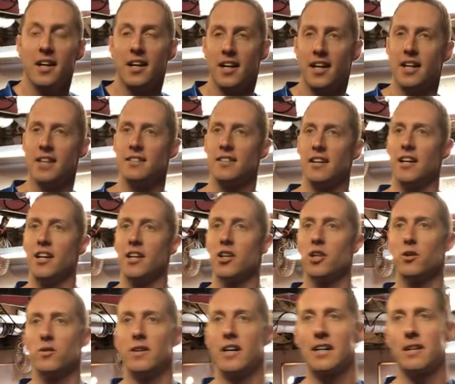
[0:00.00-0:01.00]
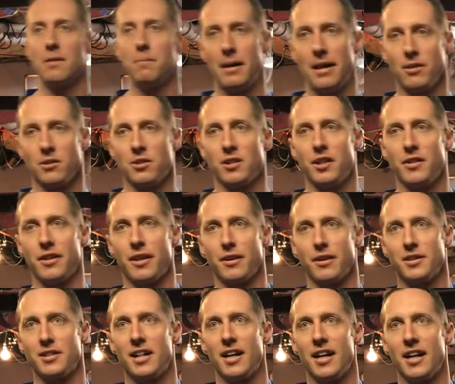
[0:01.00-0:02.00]
is an incorrect bounce on their
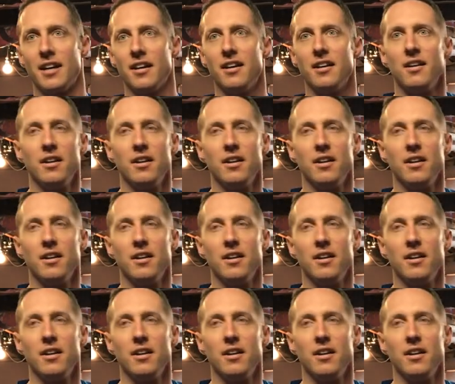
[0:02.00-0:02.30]
side?